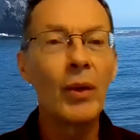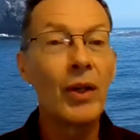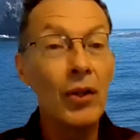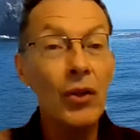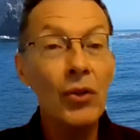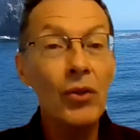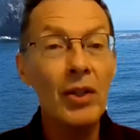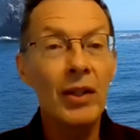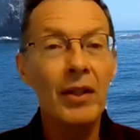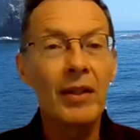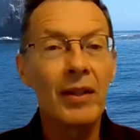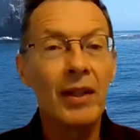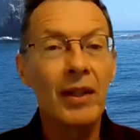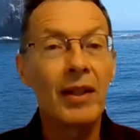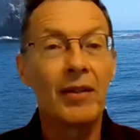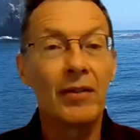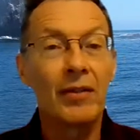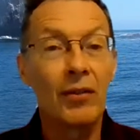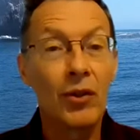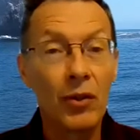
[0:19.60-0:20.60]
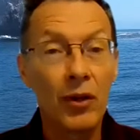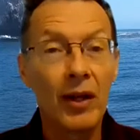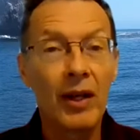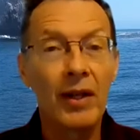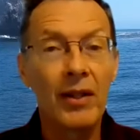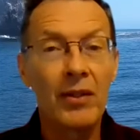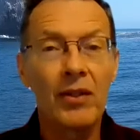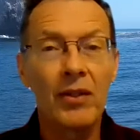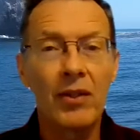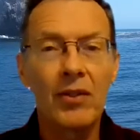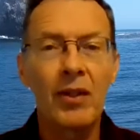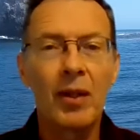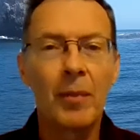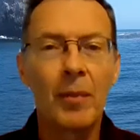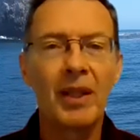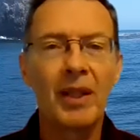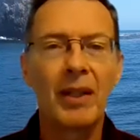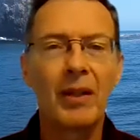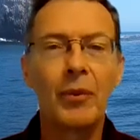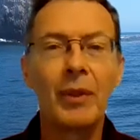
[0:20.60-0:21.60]
We usually think of grace as
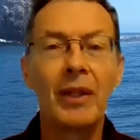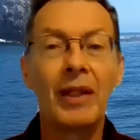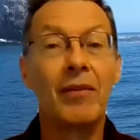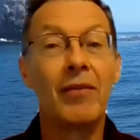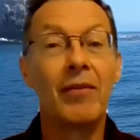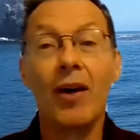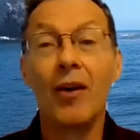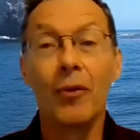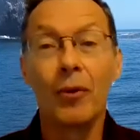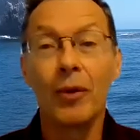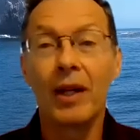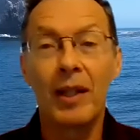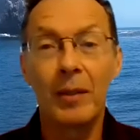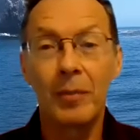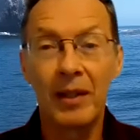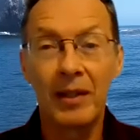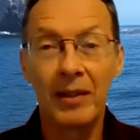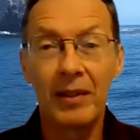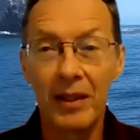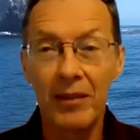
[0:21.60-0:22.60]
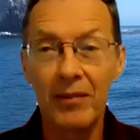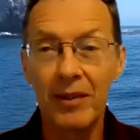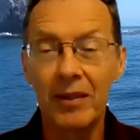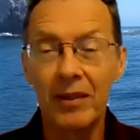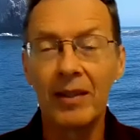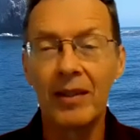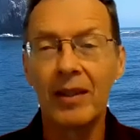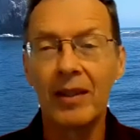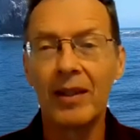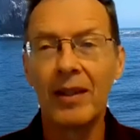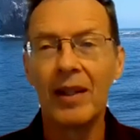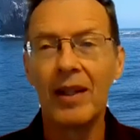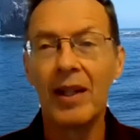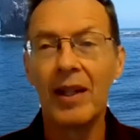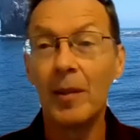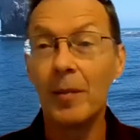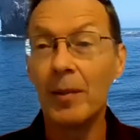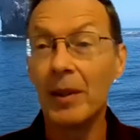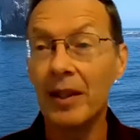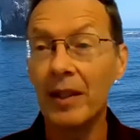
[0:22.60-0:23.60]
something we have already been given.
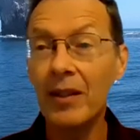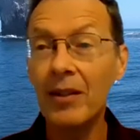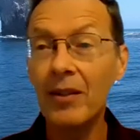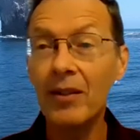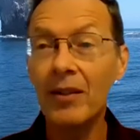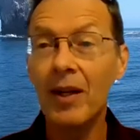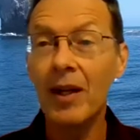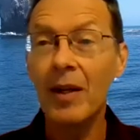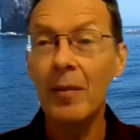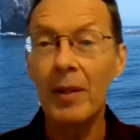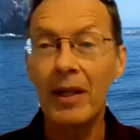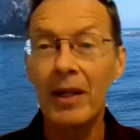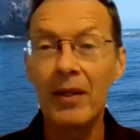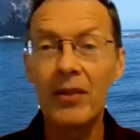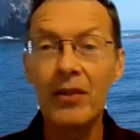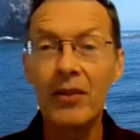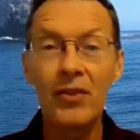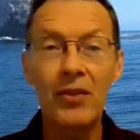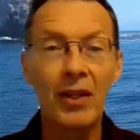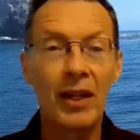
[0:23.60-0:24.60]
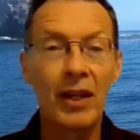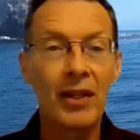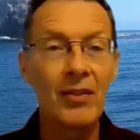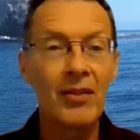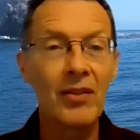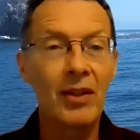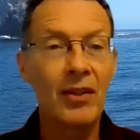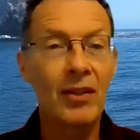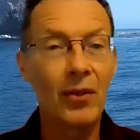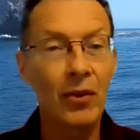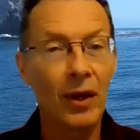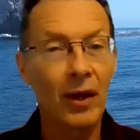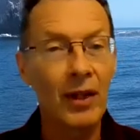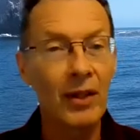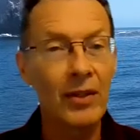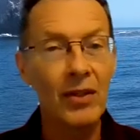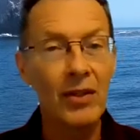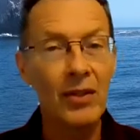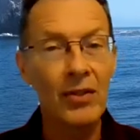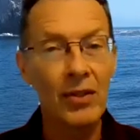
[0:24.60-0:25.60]
But here, Peter says that
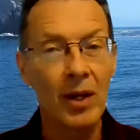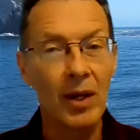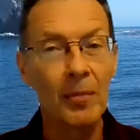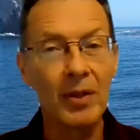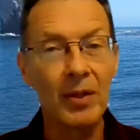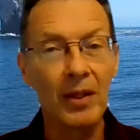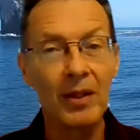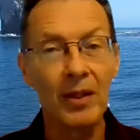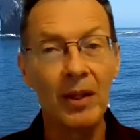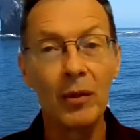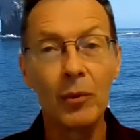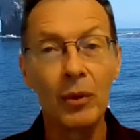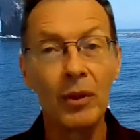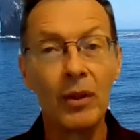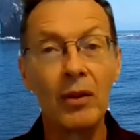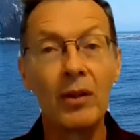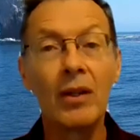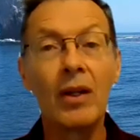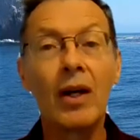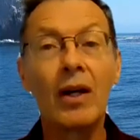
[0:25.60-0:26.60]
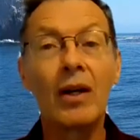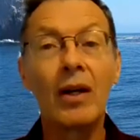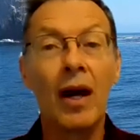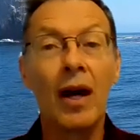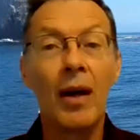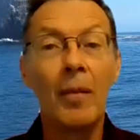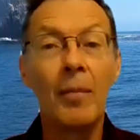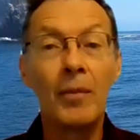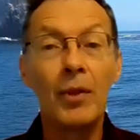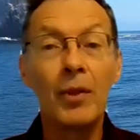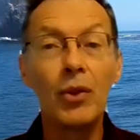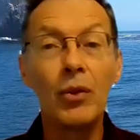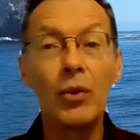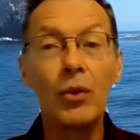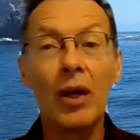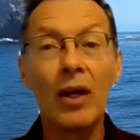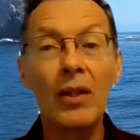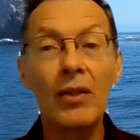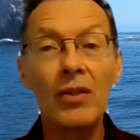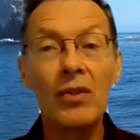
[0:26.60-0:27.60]
grace is something that will come
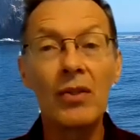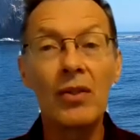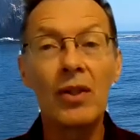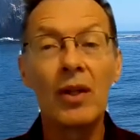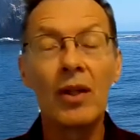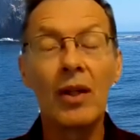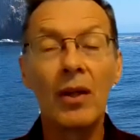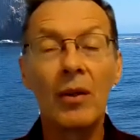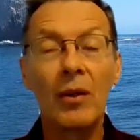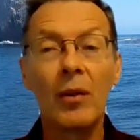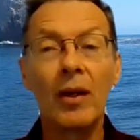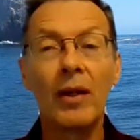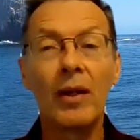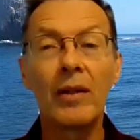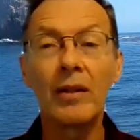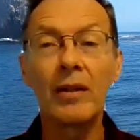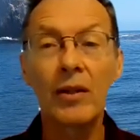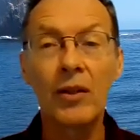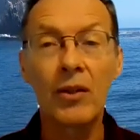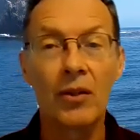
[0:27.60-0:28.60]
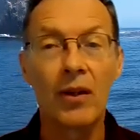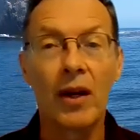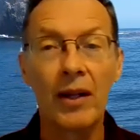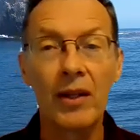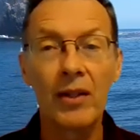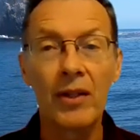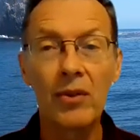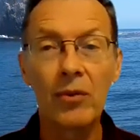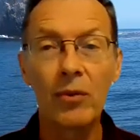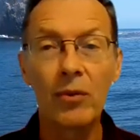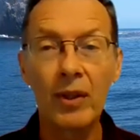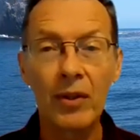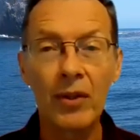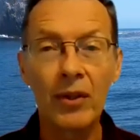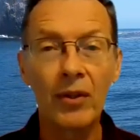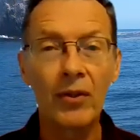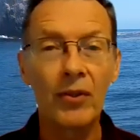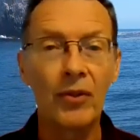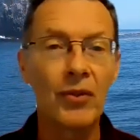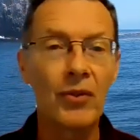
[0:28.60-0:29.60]
to us when Christ
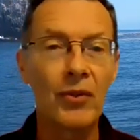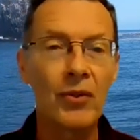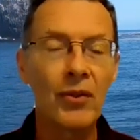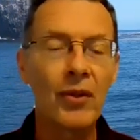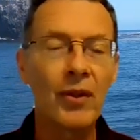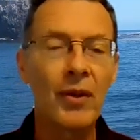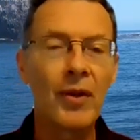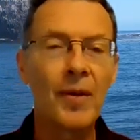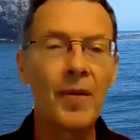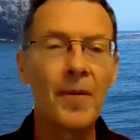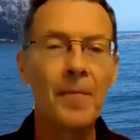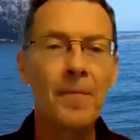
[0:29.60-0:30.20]
returns.